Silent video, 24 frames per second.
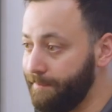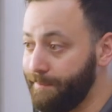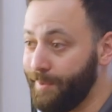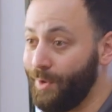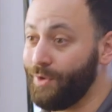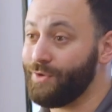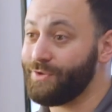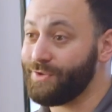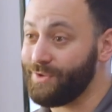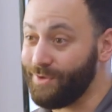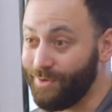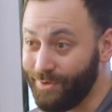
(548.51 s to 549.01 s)

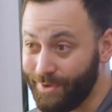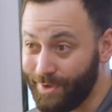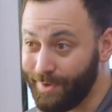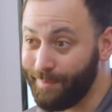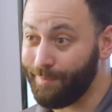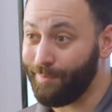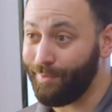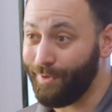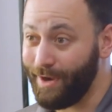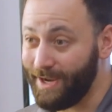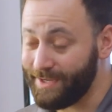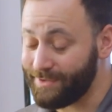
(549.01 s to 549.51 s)
personal
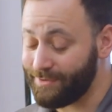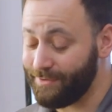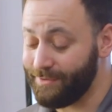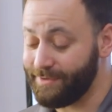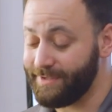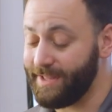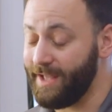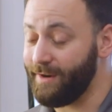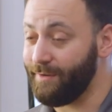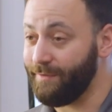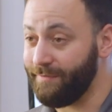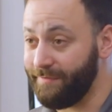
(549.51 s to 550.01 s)
compressors
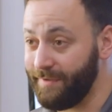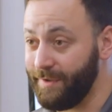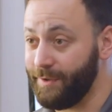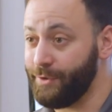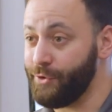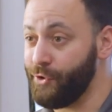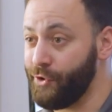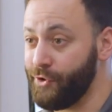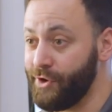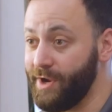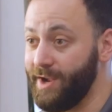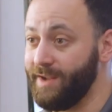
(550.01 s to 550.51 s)
that'll fill
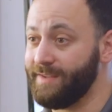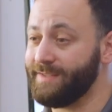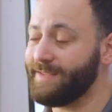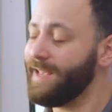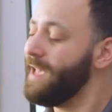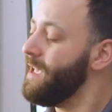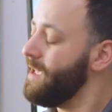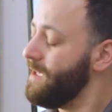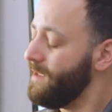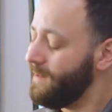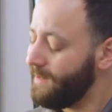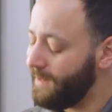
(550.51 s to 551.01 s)
your guns.
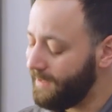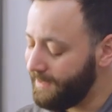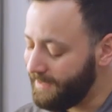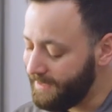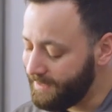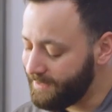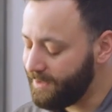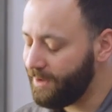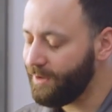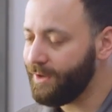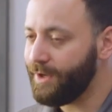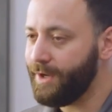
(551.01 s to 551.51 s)
Now,
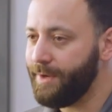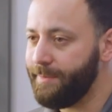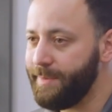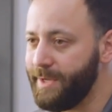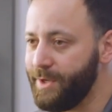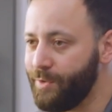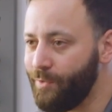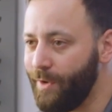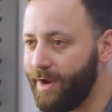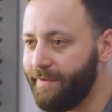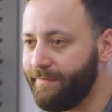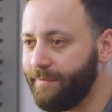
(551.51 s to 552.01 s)
these aren't gonna be
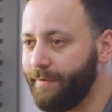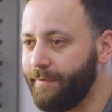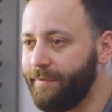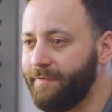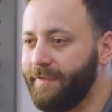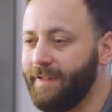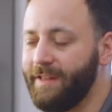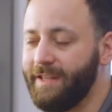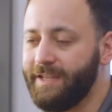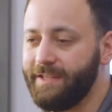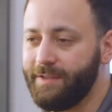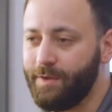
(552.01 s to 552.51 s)
great for
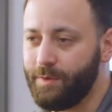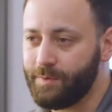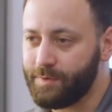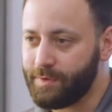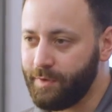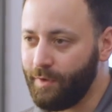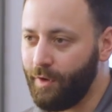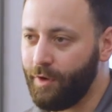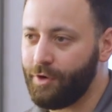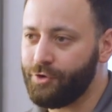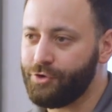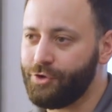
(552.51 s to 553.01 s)
filling those
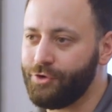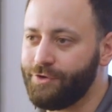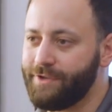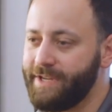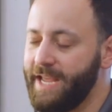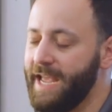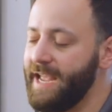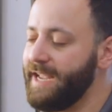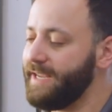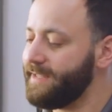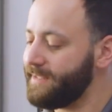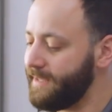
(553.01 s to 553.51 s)
larger
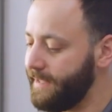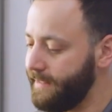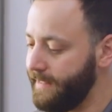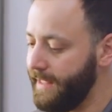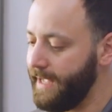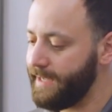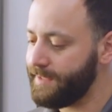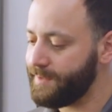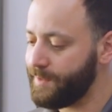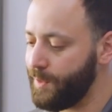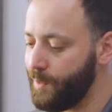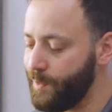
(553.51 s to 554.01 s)
tanks, and
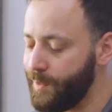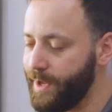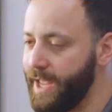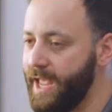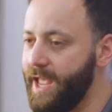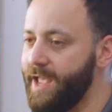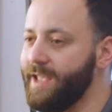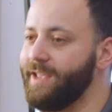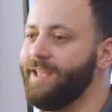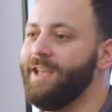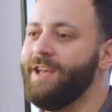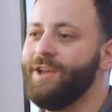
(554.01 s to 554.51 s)
that's
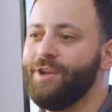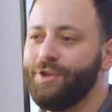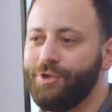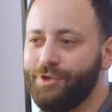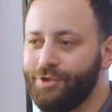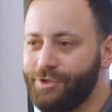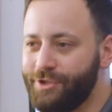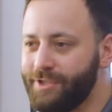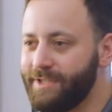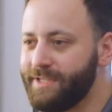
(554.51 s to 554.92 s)
okay. You